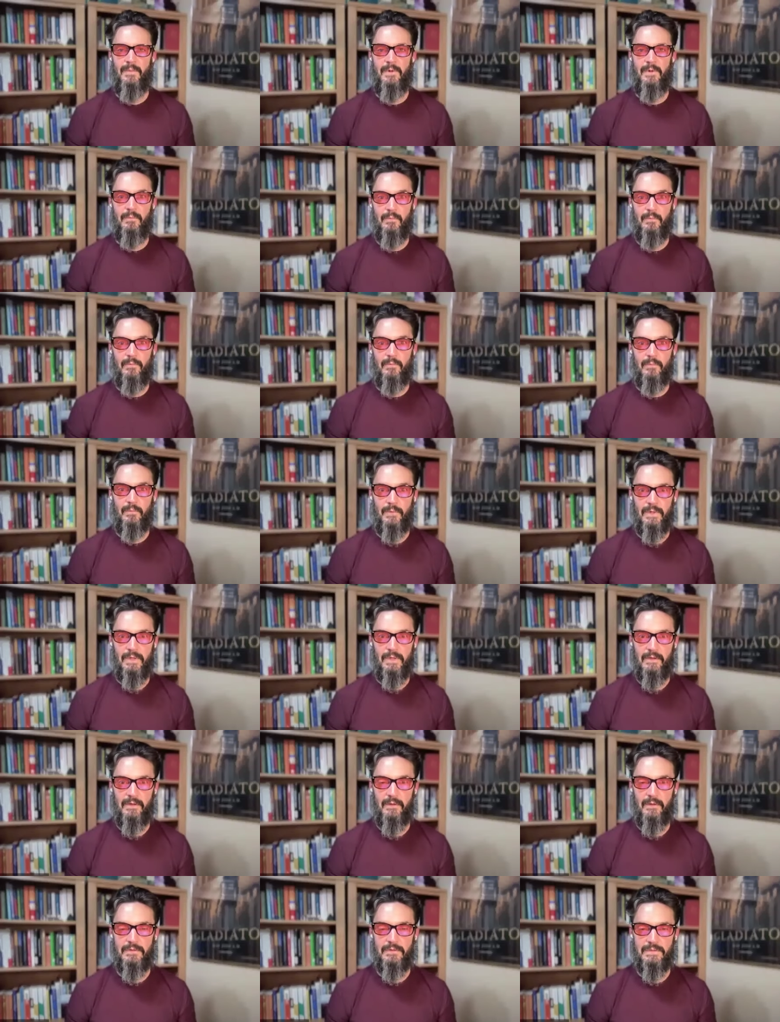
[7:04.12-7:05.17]
I can be
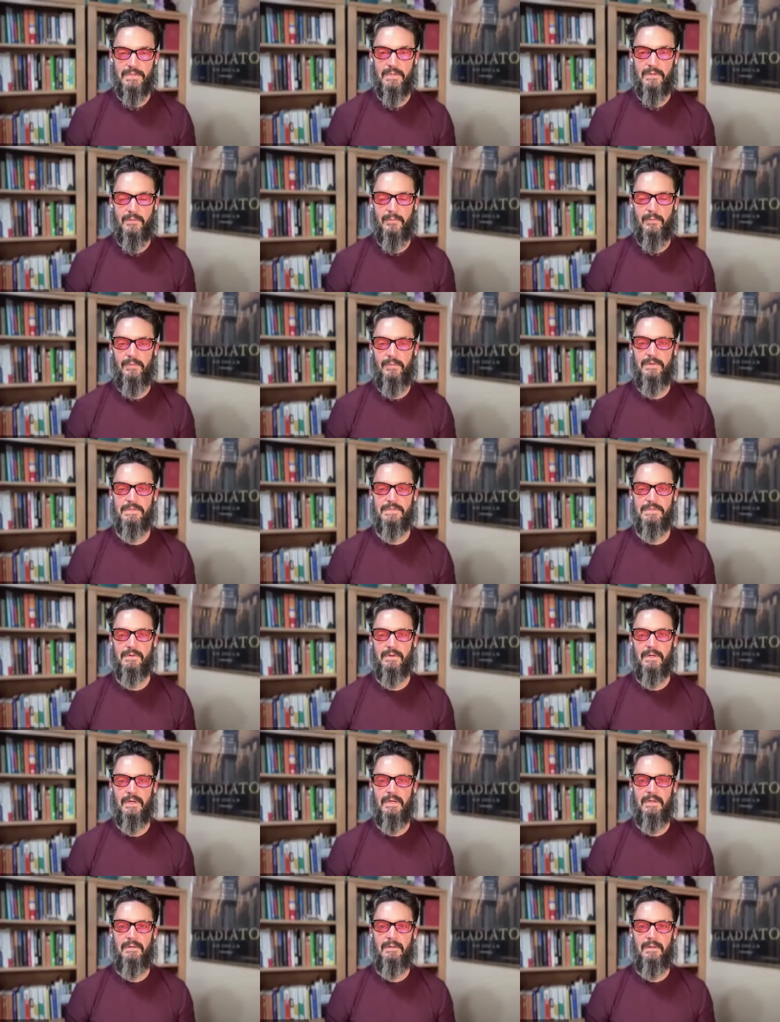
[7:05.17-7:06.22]
really close to the movie
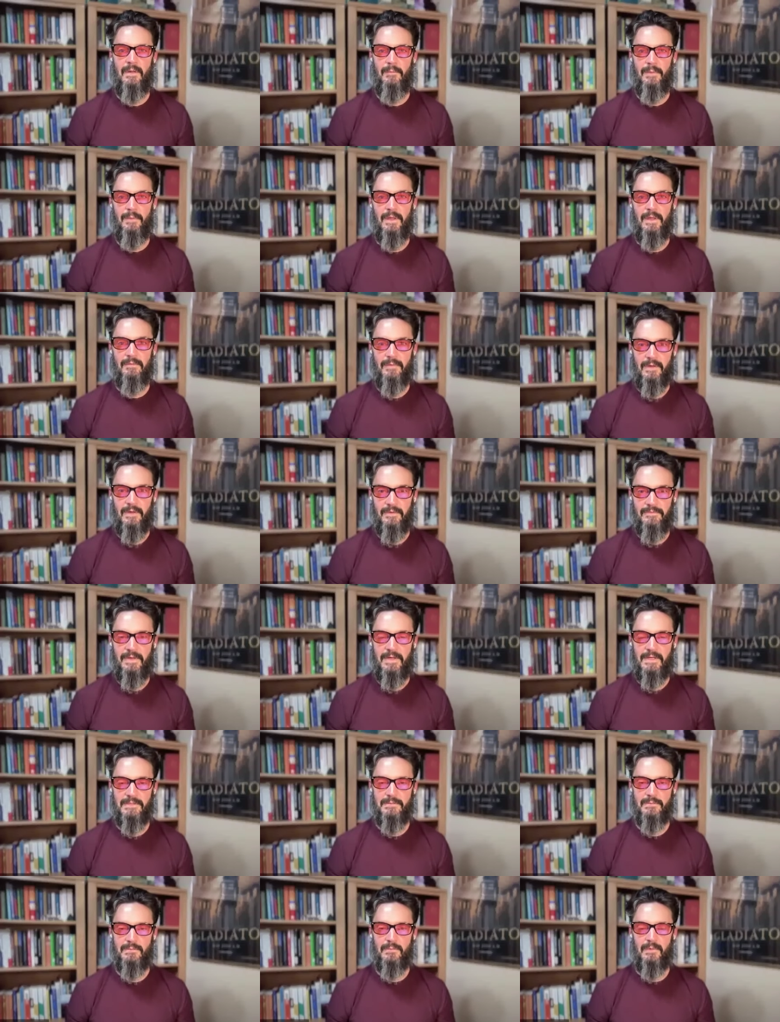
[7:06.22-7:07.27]
screen and have my
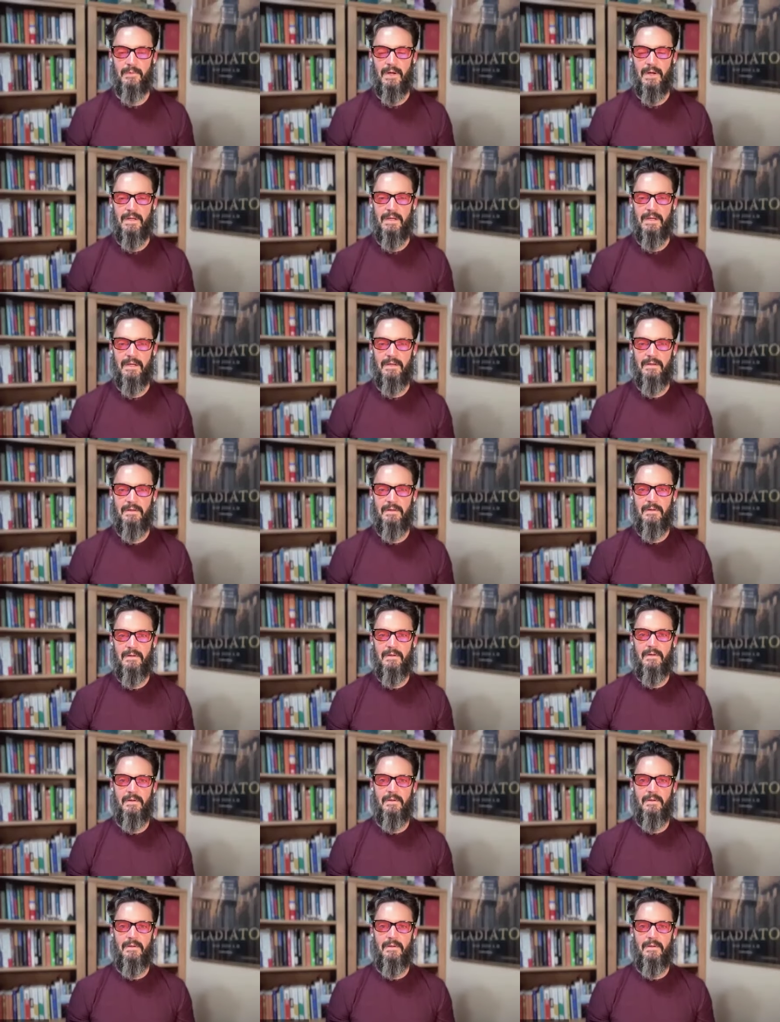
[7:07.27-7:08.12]
face right in it,